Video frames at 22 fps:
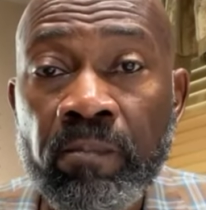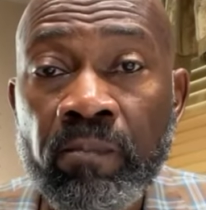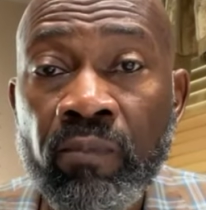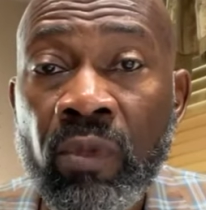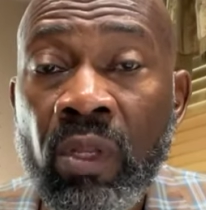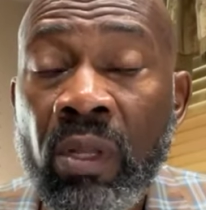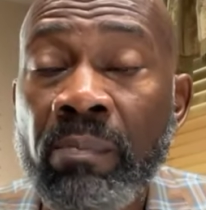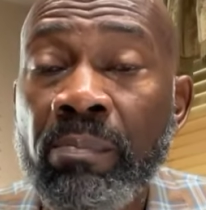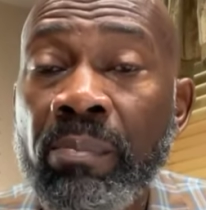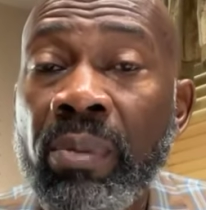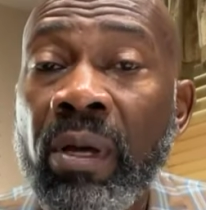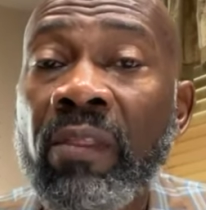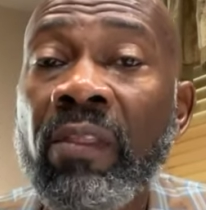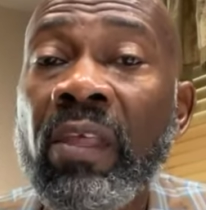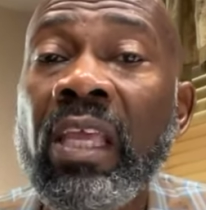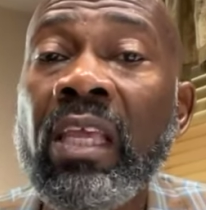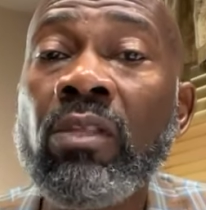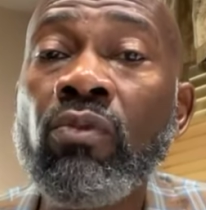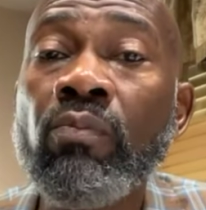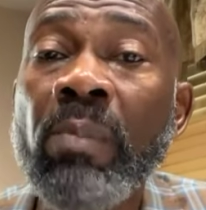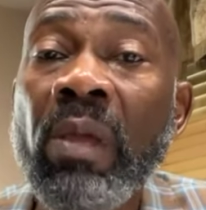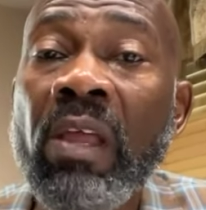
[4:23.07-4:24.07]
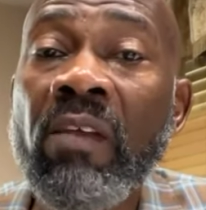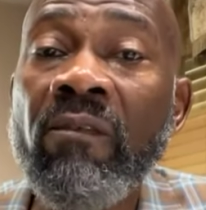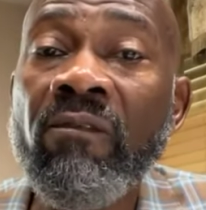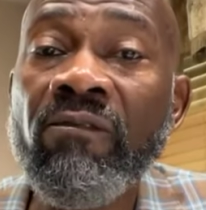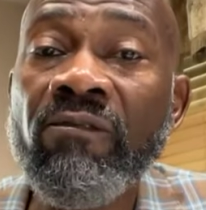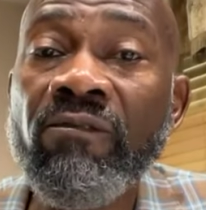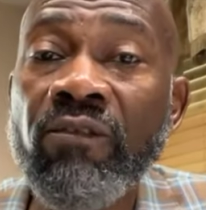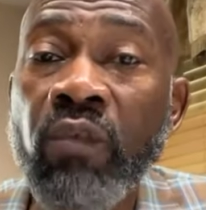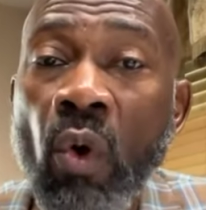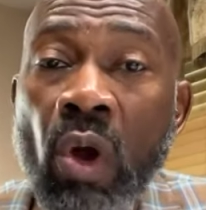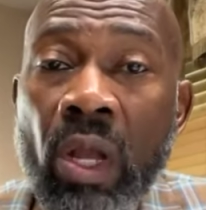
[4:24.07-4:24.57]
But it's been
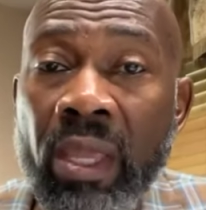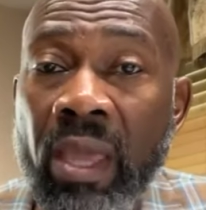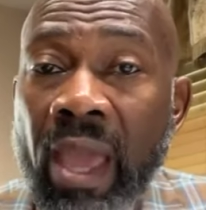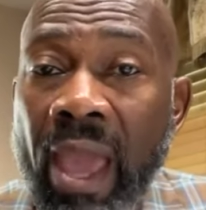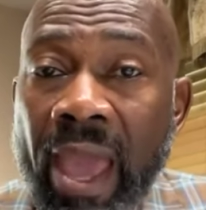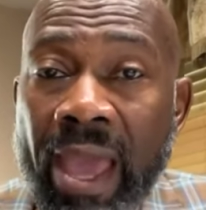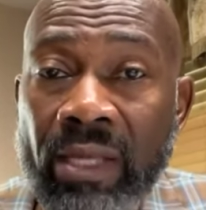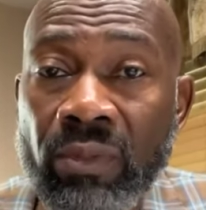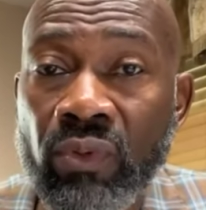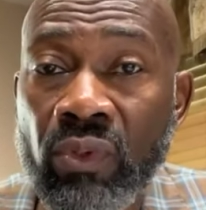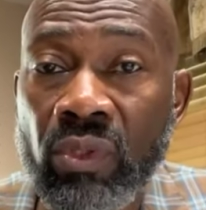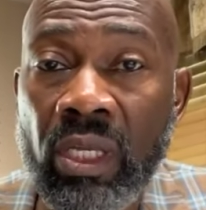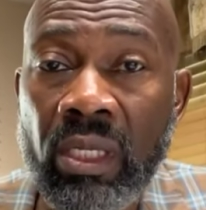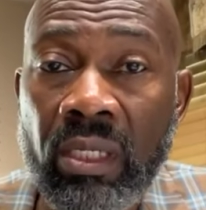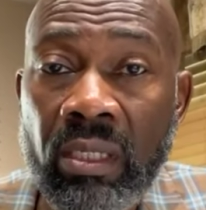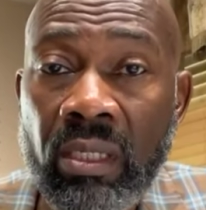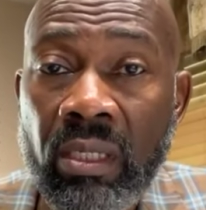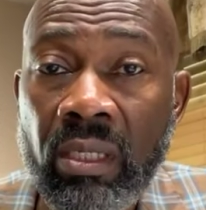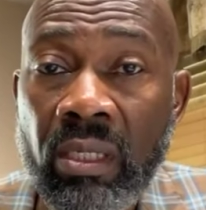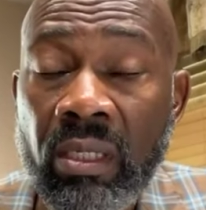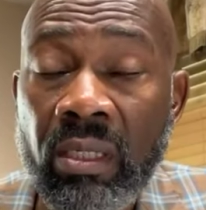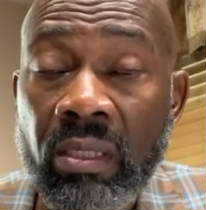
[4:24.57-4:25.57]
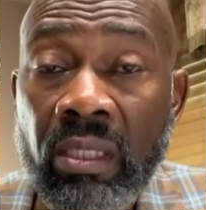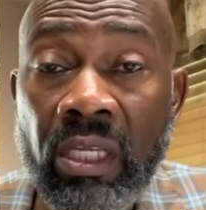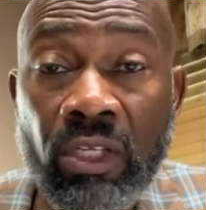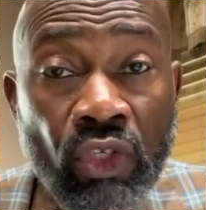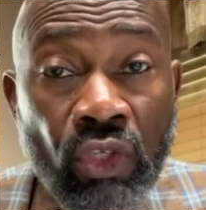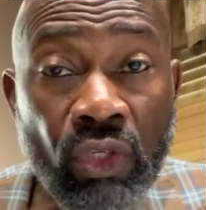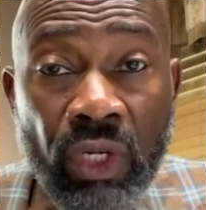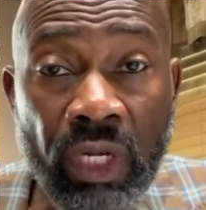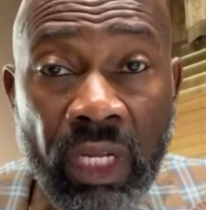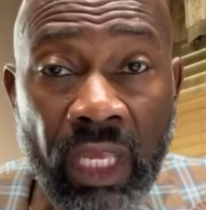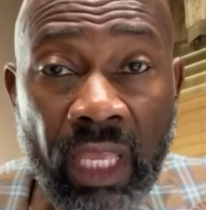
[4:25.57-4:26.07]
forecasted that you're
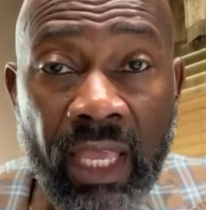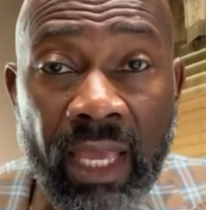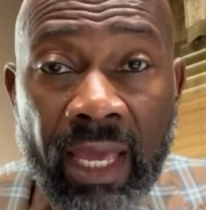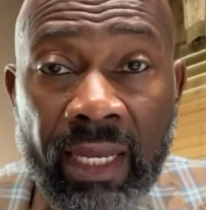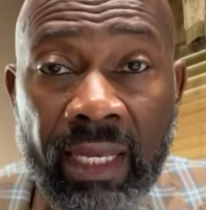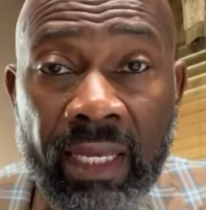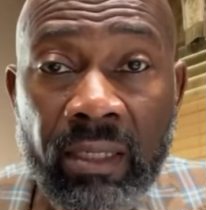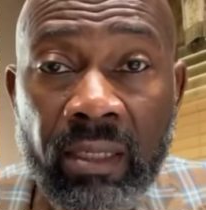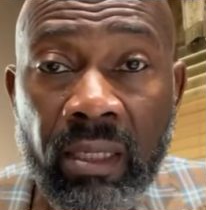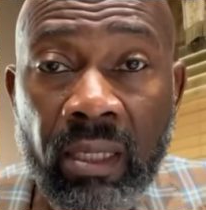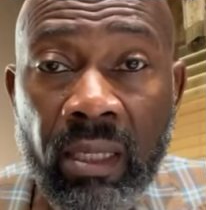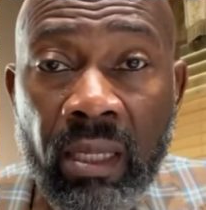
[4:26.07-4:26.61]
going to get it.